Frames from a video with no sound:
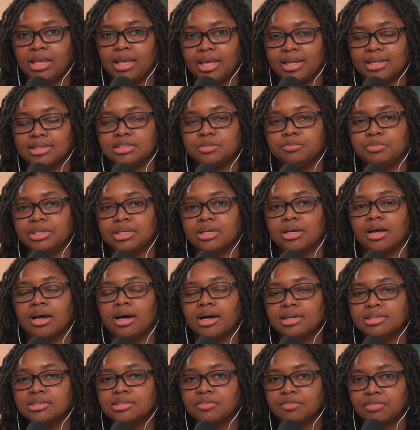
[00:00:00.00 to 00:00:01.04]
And it's
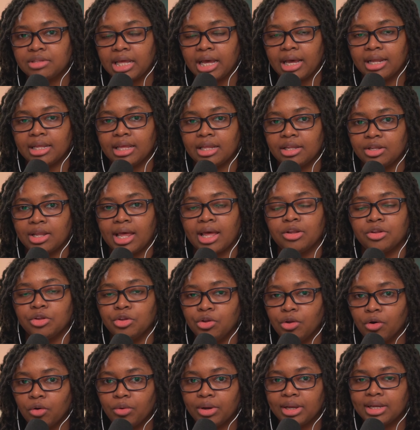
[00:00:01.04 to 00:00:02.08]
because of that, and
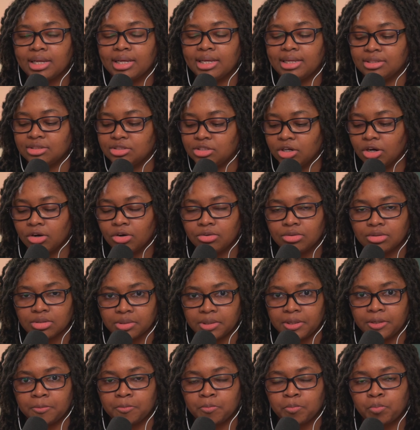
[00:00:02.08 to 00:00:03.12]
knowing
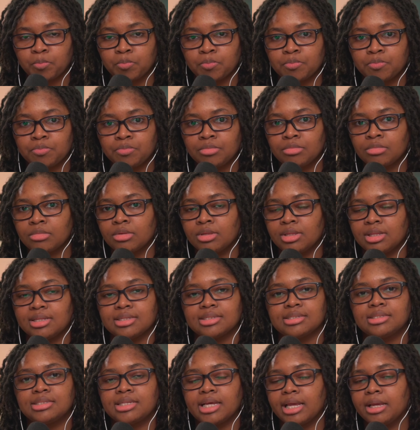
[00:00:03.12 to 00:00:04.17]
internally
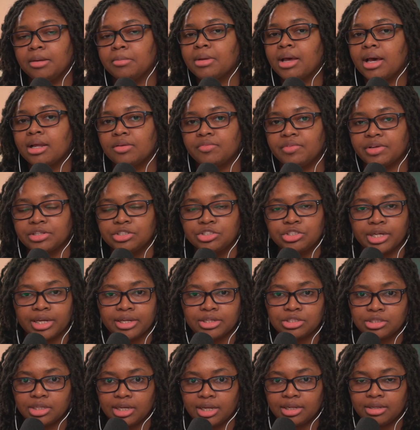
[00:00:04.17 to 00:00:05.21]
the same kind of
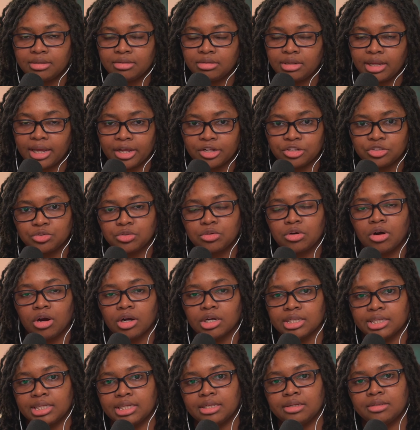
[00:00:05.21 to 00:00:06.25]
exchange that Andrew
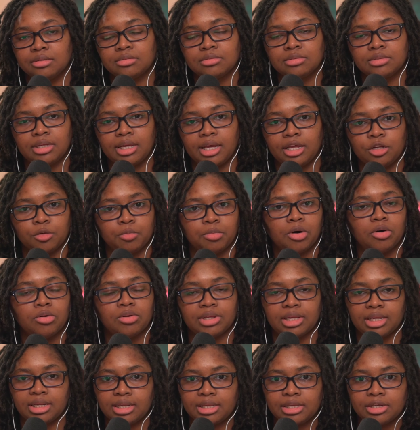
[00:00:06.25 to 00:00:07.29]
Carnegie and
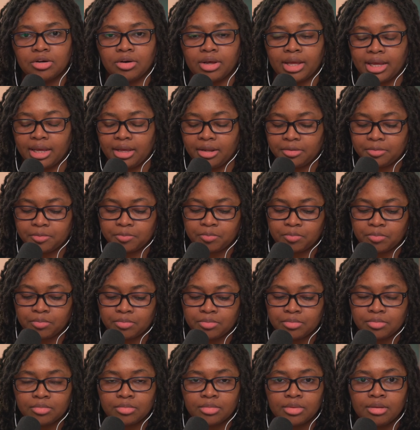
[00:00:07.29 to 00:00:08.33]
Napoleon Hill had,
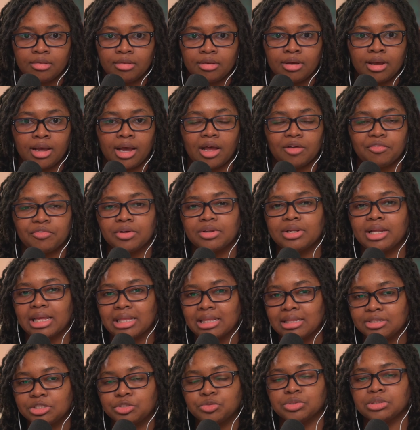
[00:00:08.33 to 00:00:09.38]
I felt
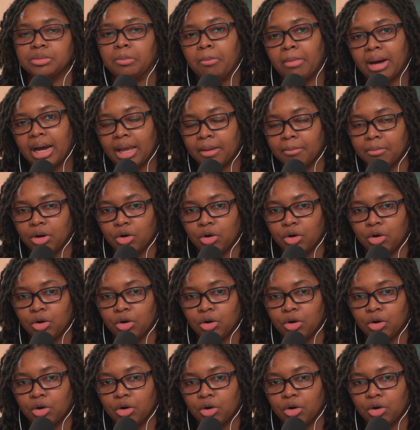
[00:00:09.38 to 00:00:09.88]
like this was my